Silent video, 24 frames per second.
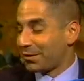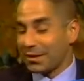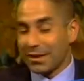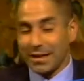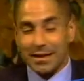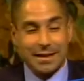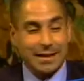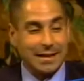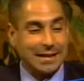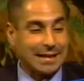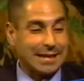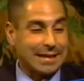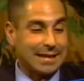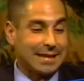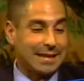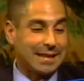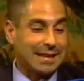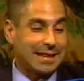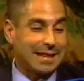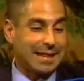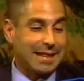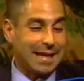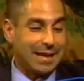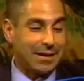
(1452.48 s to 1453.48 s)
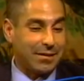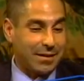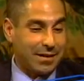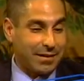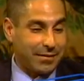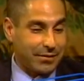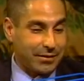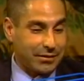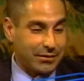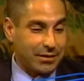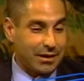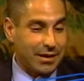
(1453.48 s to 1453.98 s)
are saying they don't
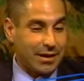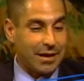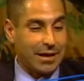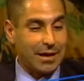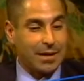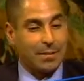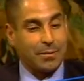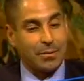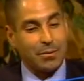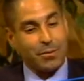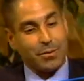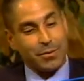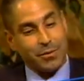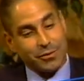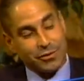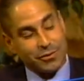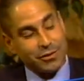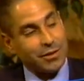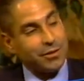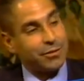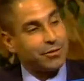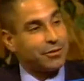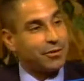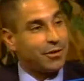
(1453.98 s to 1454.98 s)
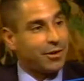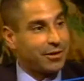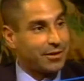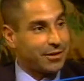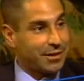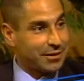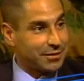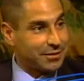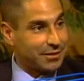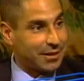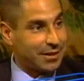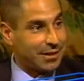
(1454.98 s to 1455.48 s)
have a job or their son or
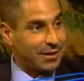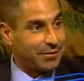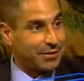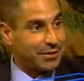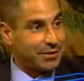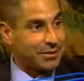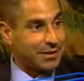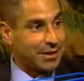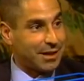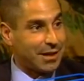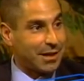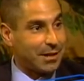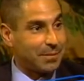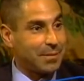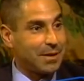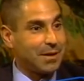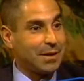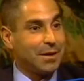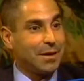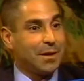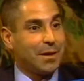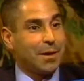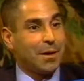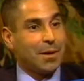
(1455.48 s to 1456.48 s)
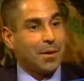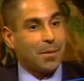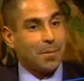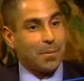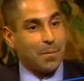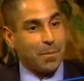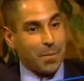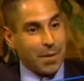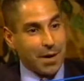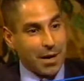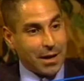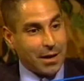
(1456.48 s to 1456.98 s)
daughter doesn't have a job,
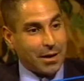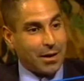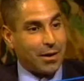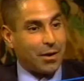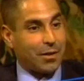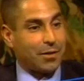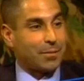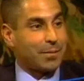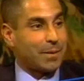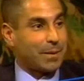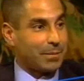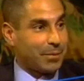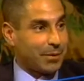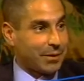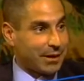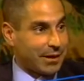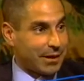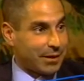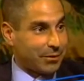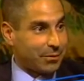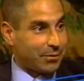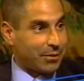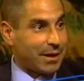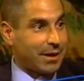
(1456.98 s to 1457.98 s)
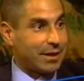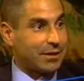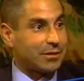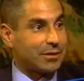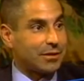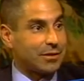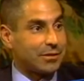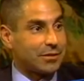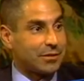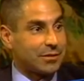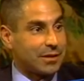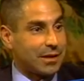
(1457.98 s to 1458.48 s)
but other people are getting
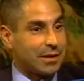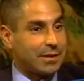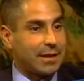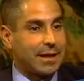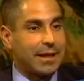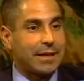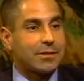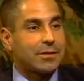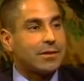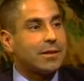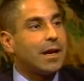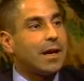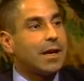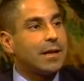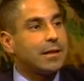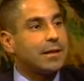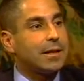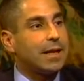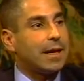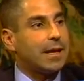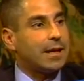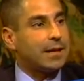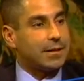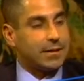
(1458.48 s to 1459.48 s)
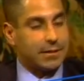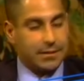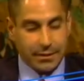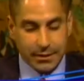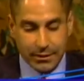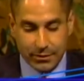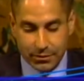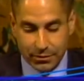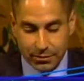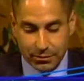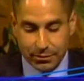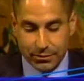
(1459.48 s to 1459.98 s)
raises. And it's not that
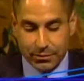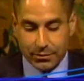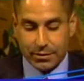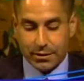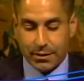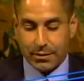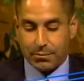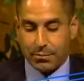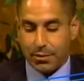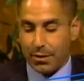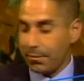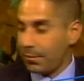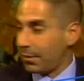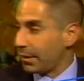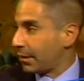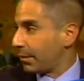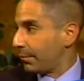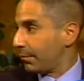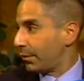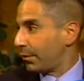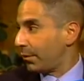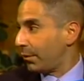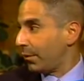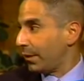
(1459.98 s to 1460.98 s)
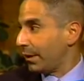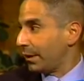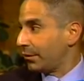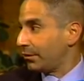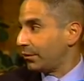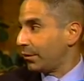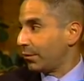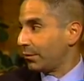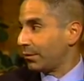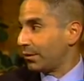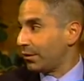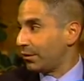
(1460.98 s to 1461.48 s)
teachers and public
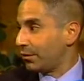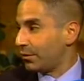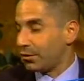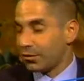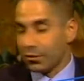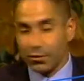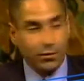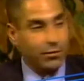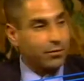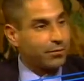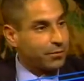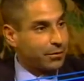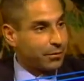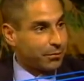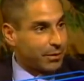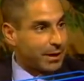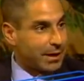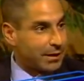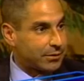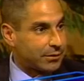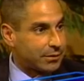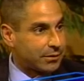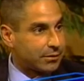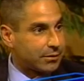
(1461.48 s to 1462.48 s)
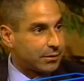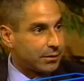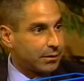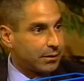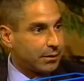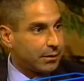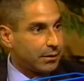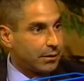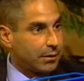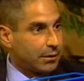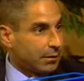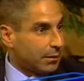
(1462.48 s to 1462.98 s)
employees don't deserve the raises.
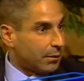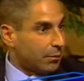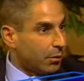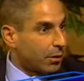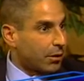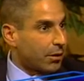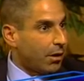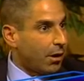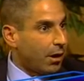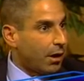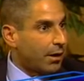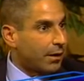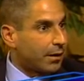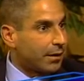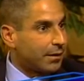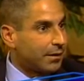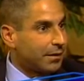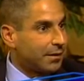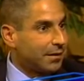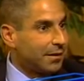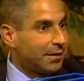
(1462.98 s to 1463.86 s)
They work hard.